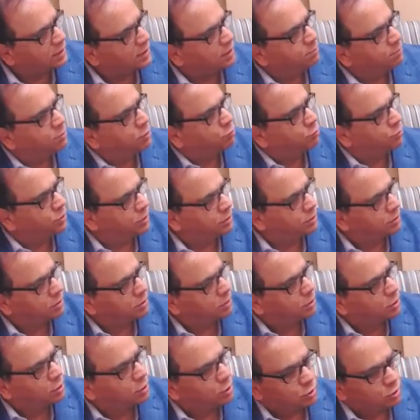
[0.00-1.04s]
in between.
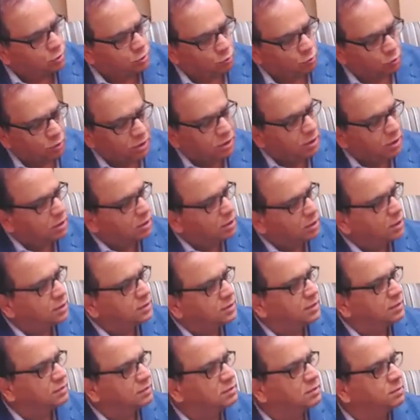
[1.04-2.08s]
So when the
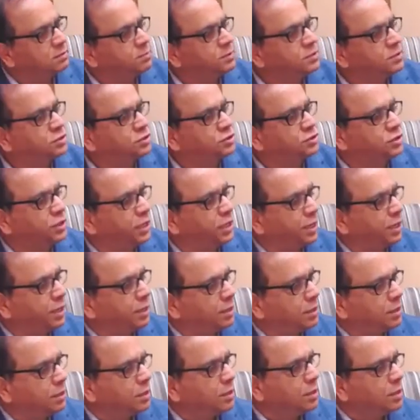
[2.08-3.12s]
relationship is strained,
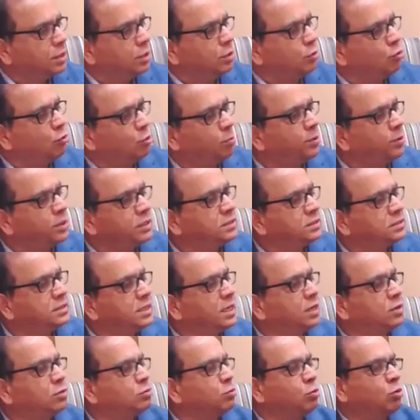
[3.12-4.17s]
nobody is there to